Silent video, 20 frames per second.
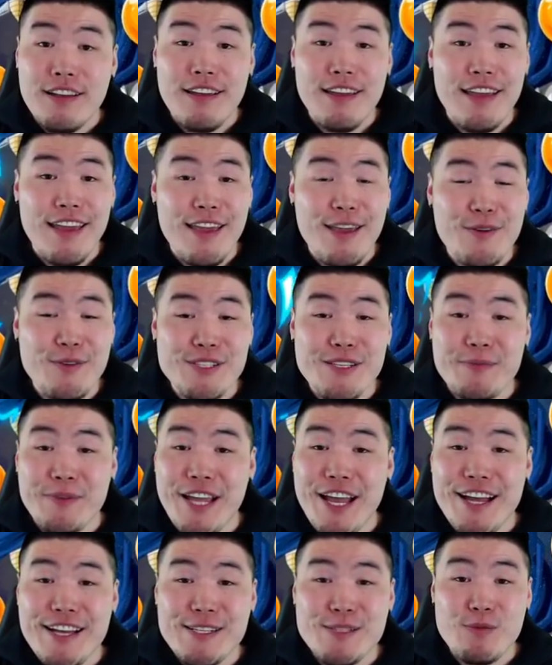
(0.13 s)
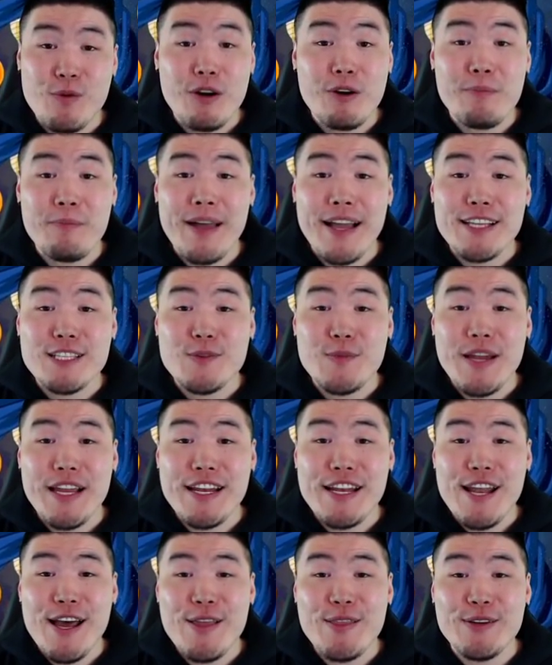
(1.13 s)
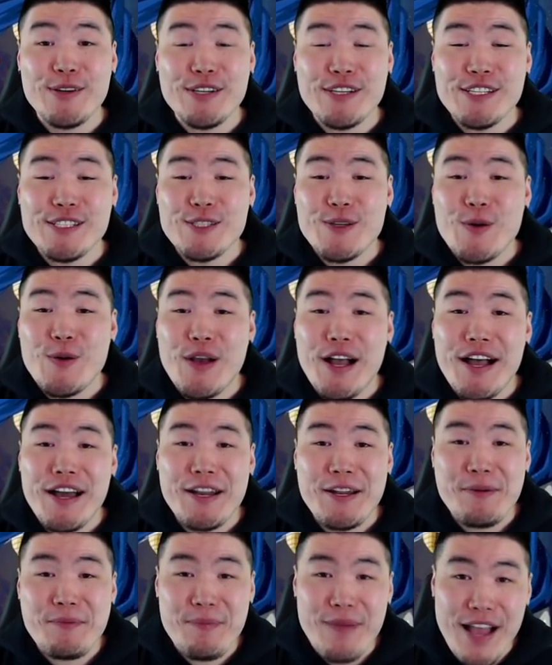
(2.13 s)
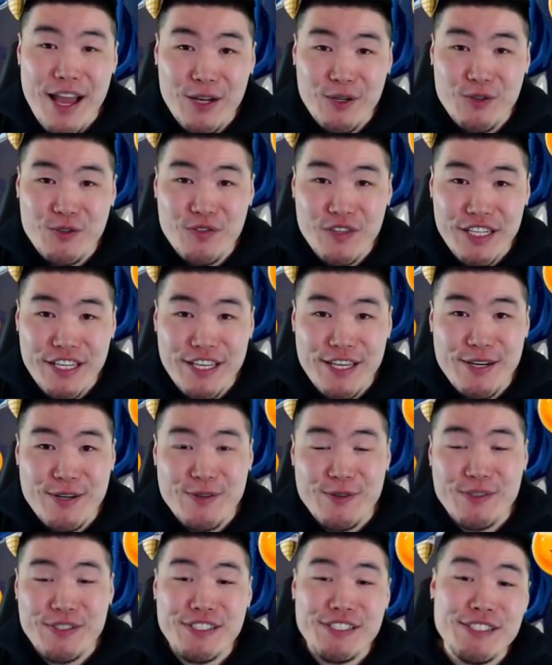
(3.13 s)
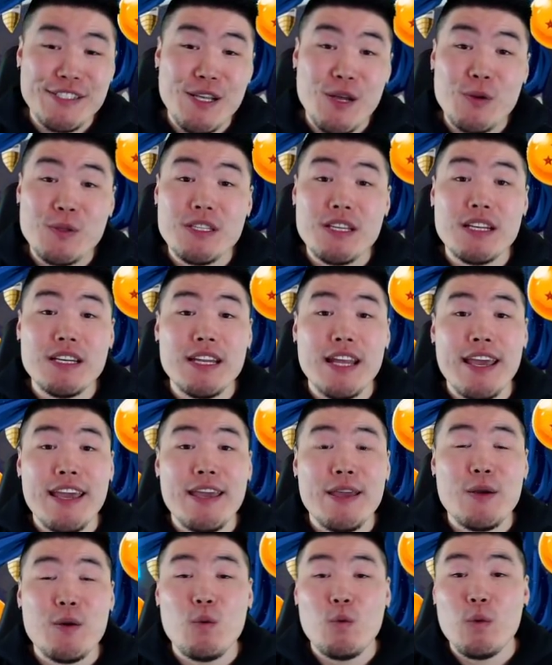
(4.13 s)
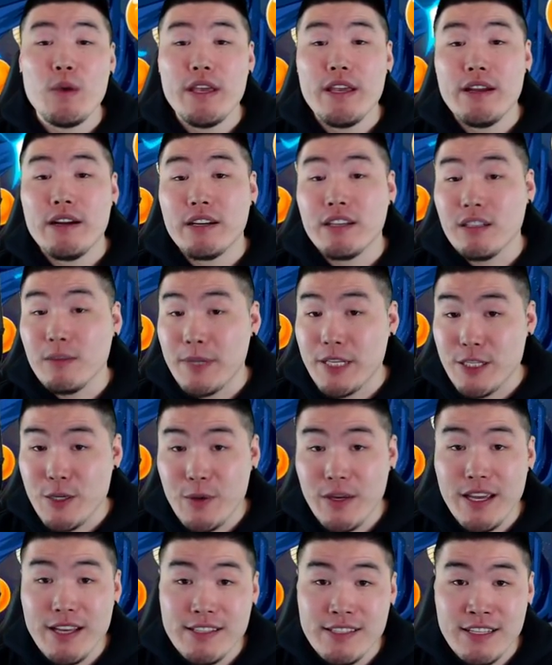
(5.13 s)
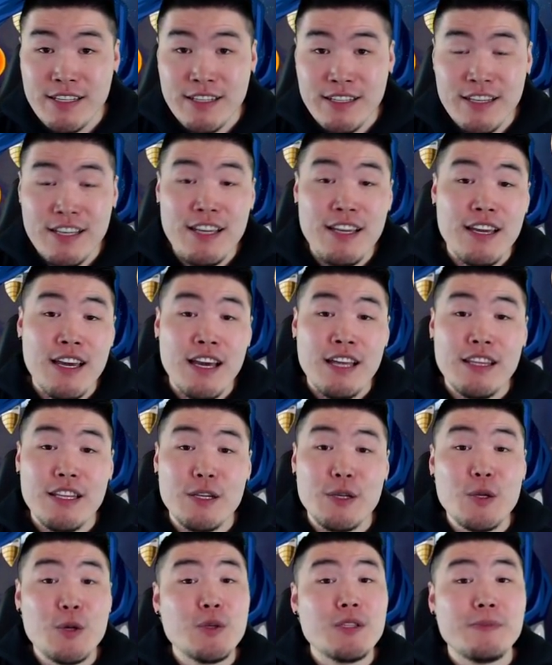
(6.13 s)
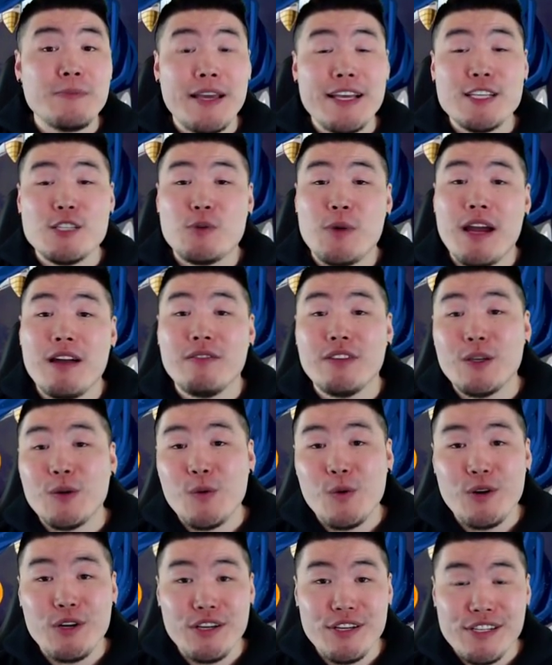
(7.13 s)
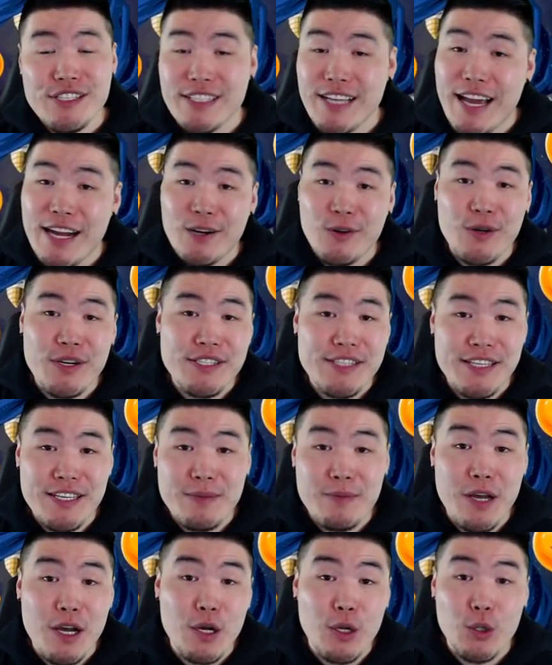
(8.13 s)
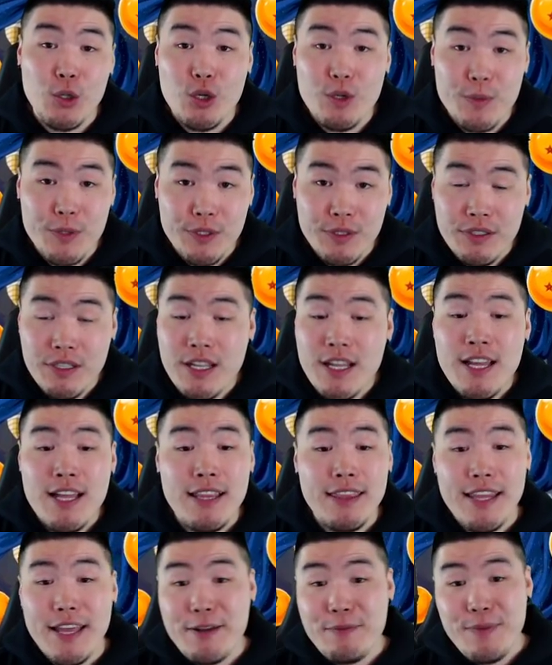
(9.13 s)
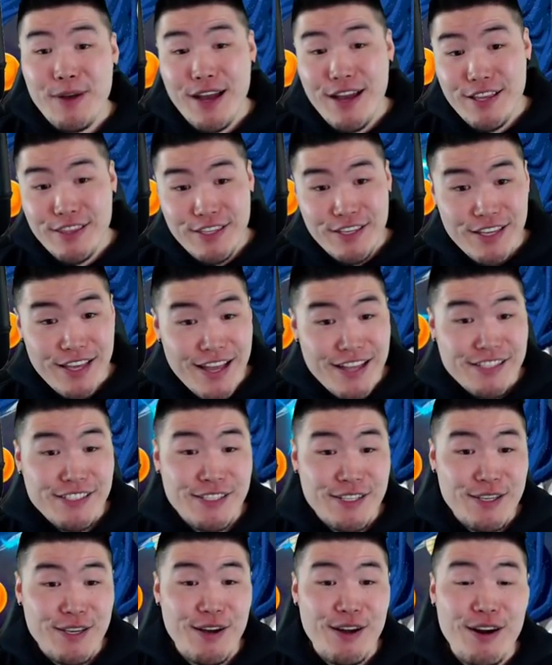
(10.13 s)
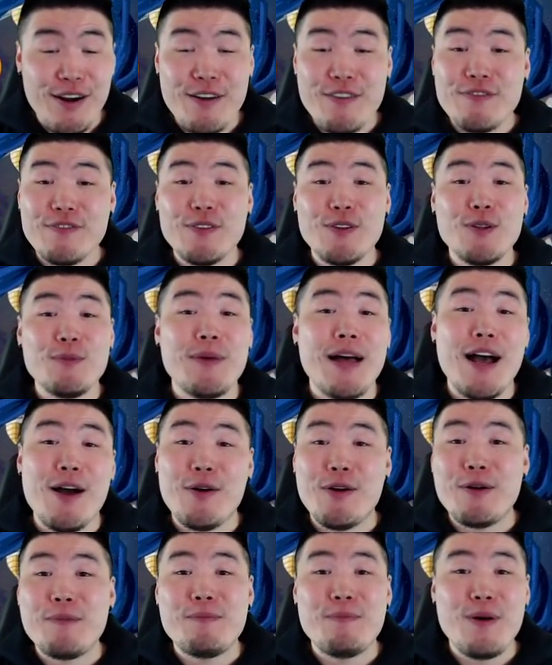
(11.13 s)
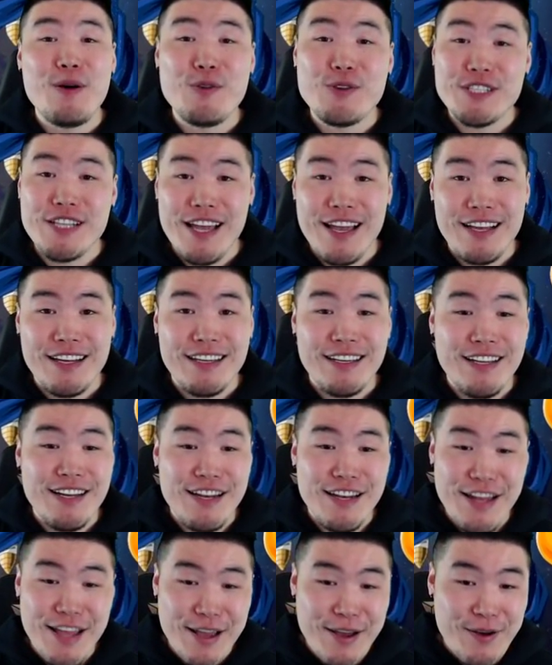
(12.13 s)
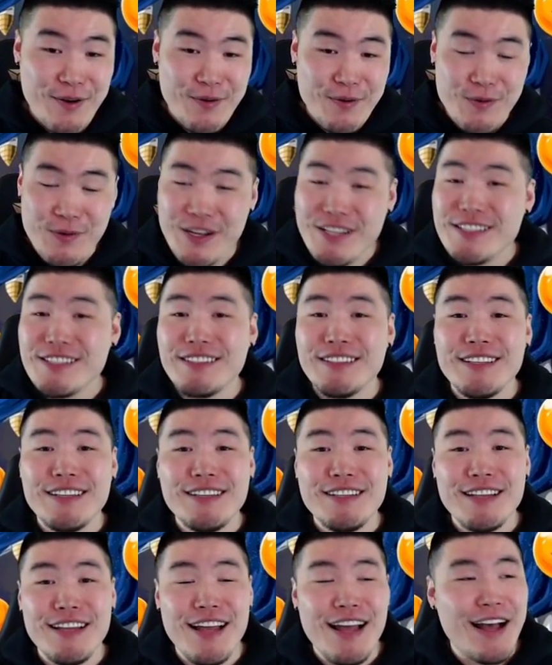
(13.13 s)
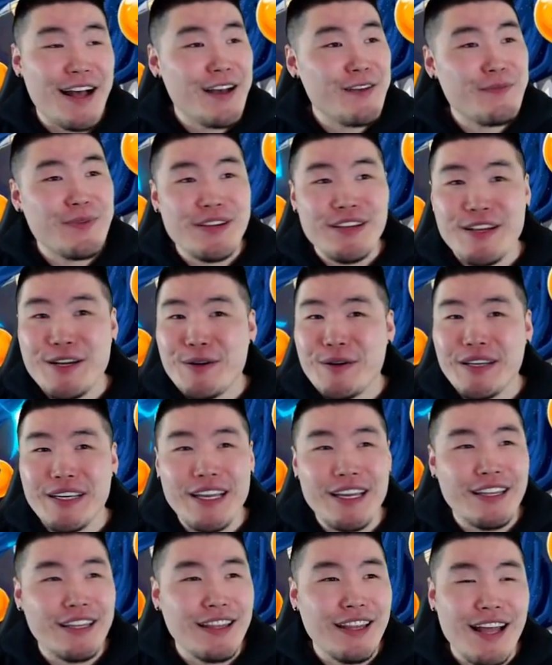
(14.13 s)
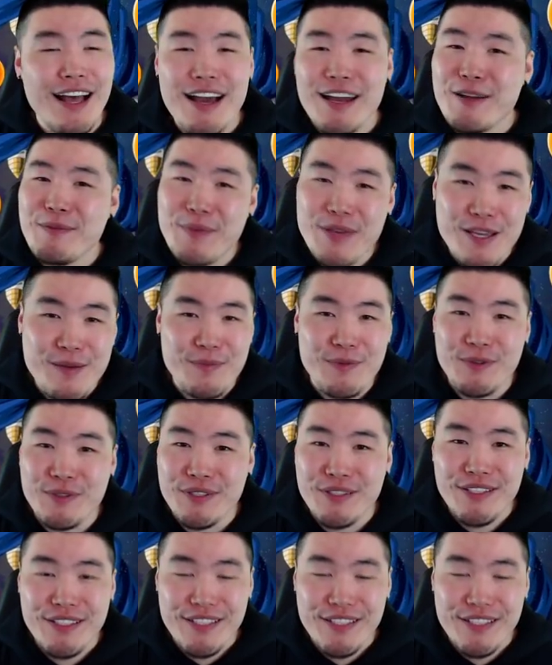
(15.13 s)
Hey, what's up guys? Welcome back to another Dokkan Battle video. So today we are going to be showcasing the new Space Traveling Warriors category team on Global, led by the STR Full Power Bojack. Now, recently, I've been hearing a lot of people